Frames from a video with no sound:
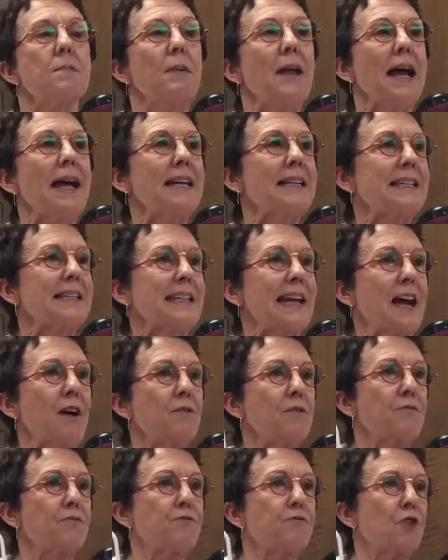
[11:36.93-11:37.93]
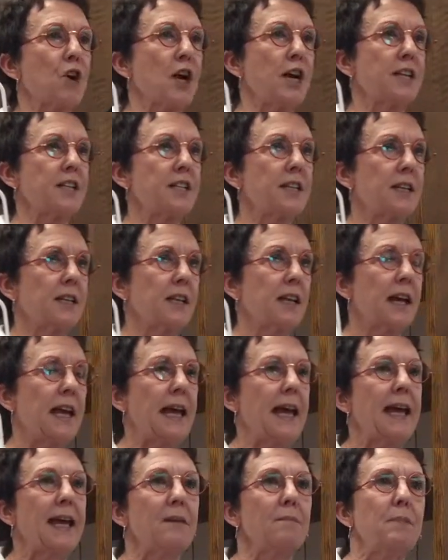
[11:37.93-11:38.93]
Plackets down the front
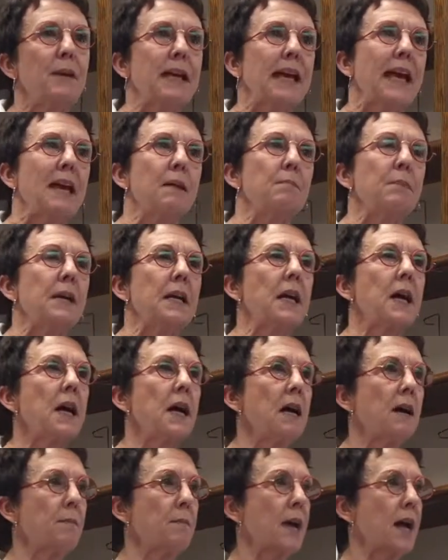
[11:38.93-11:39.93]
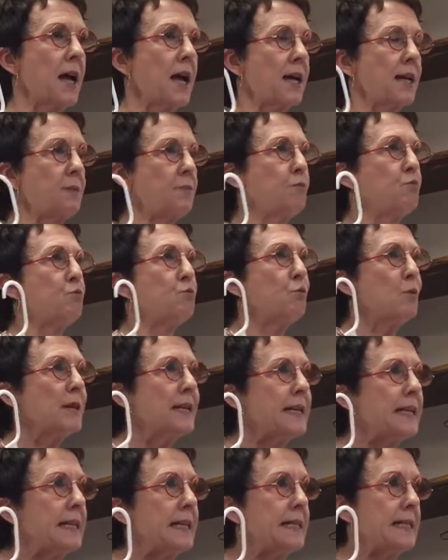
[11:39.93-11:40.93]
and can become a
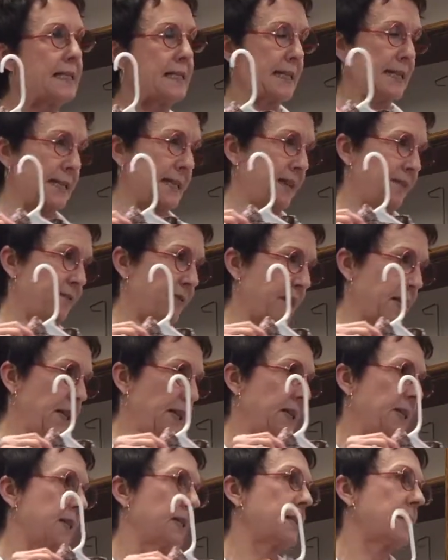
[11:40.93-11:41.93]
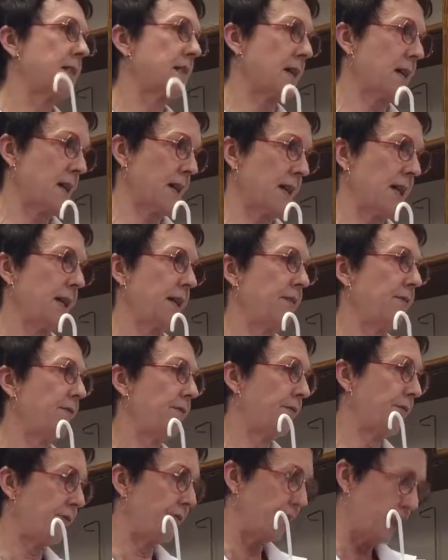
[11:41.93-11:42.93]
really significant design
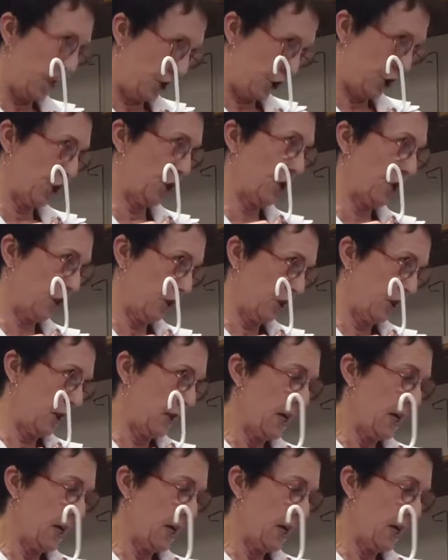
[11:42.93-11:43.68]
feature.